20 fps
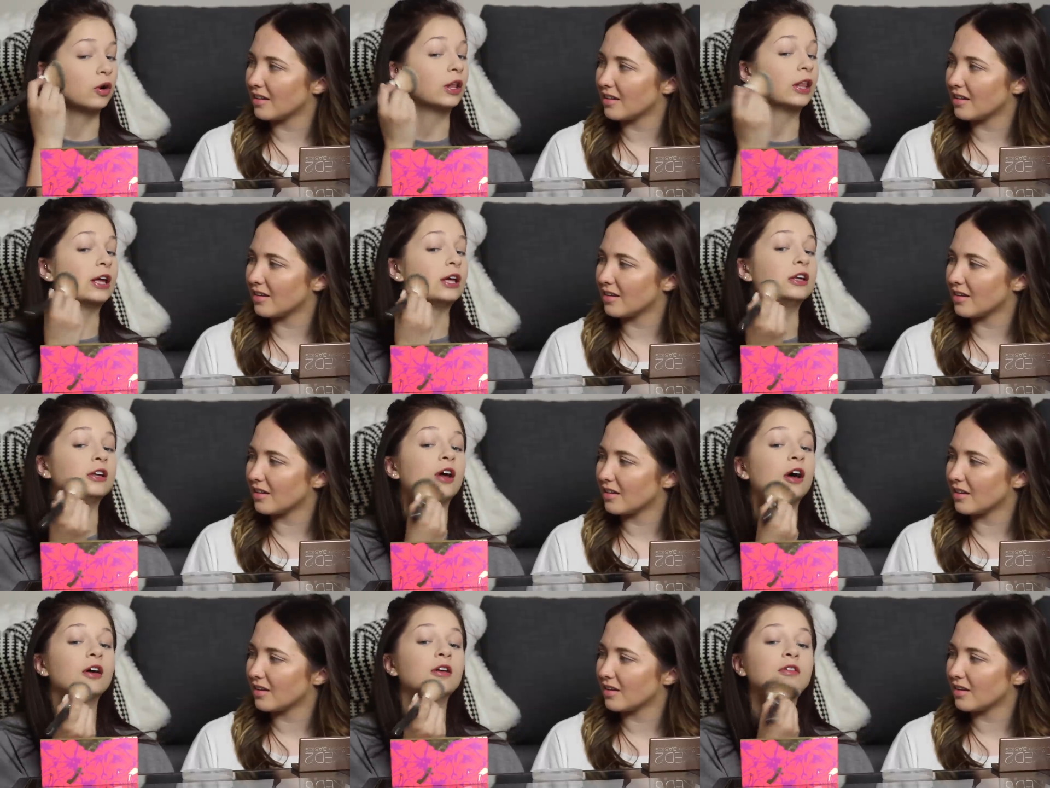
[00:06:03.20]

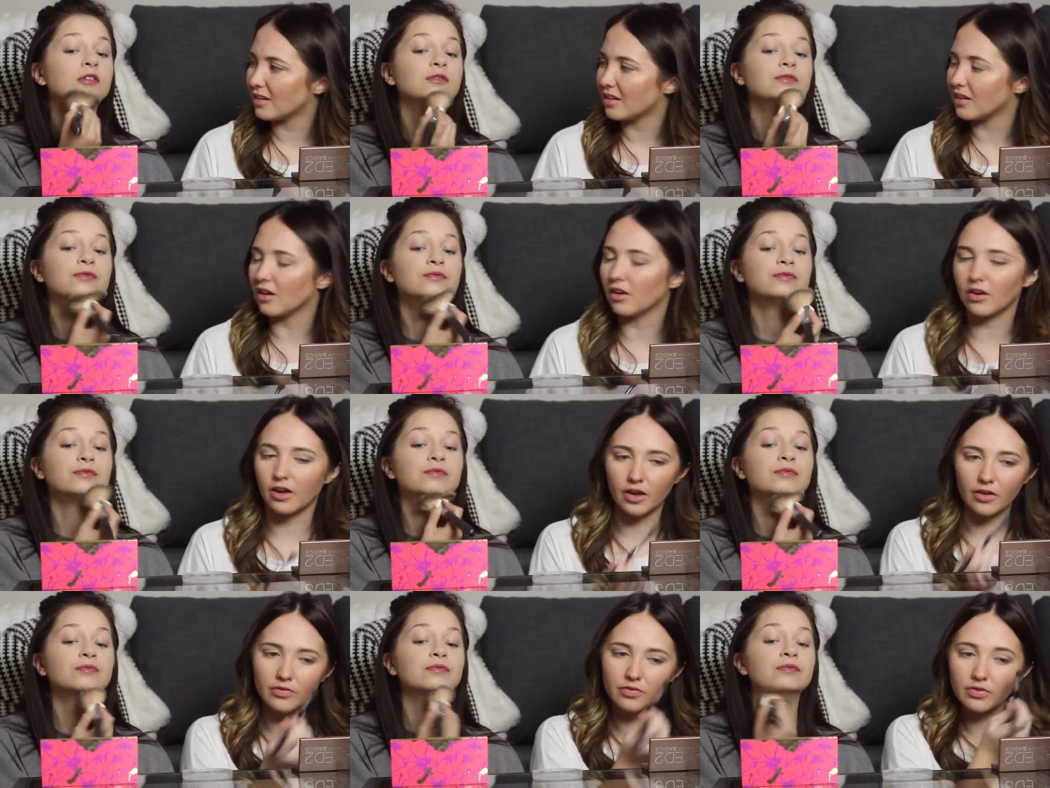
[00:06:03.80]
Speaker 1: Orlando.
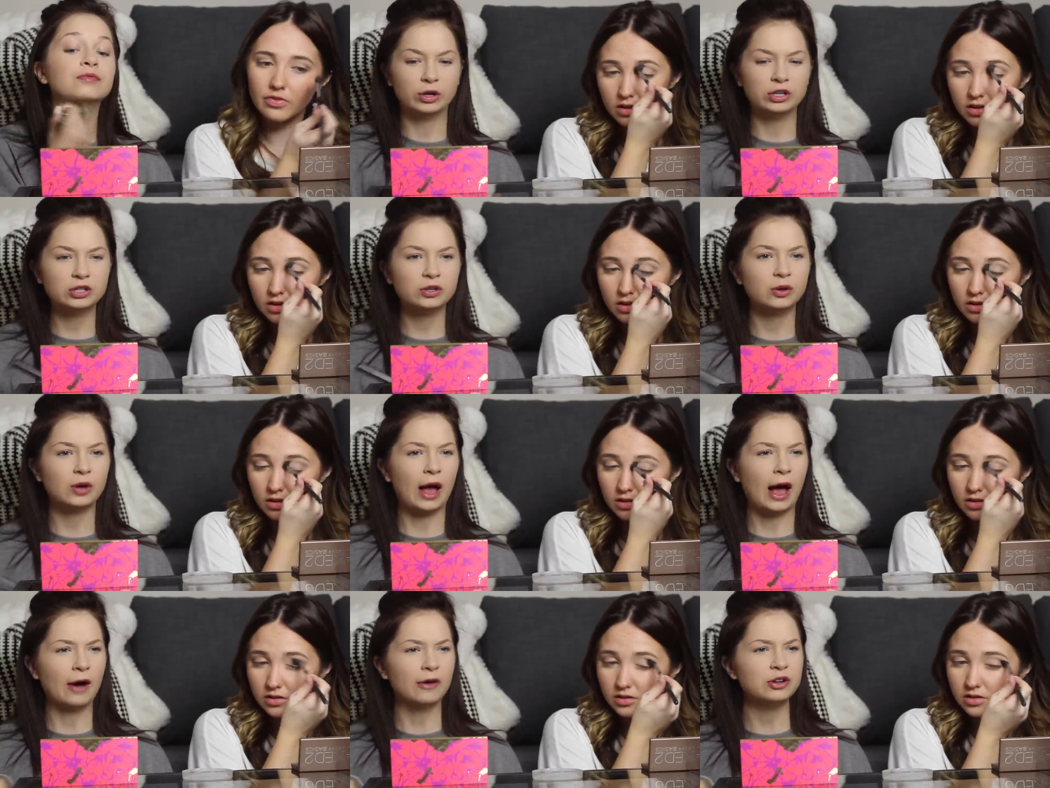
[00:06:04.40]
Okay.
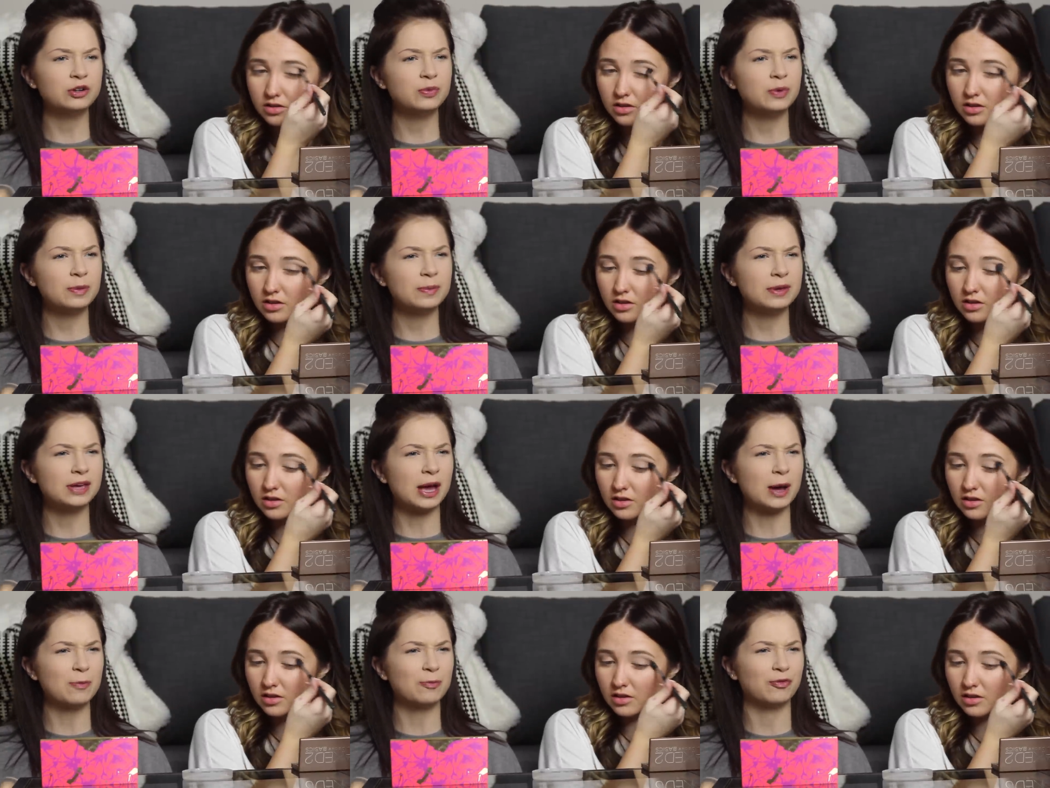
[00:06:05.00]
How did
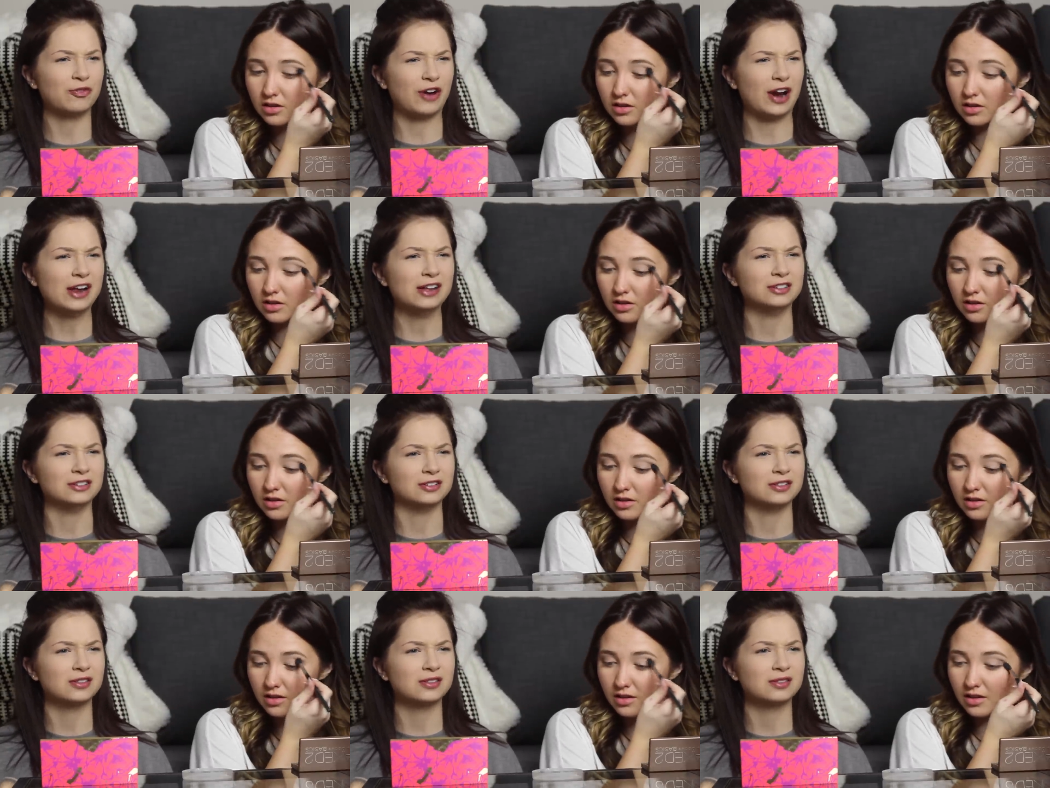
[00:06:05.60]
we become
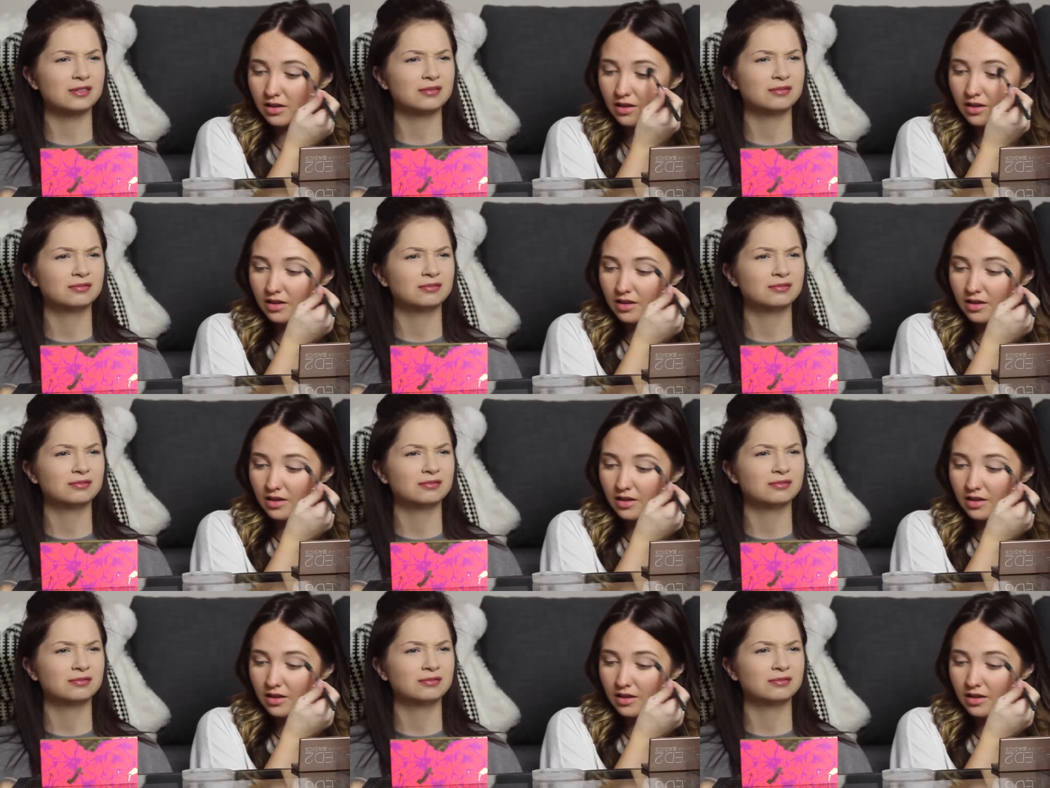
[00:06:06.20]
friends?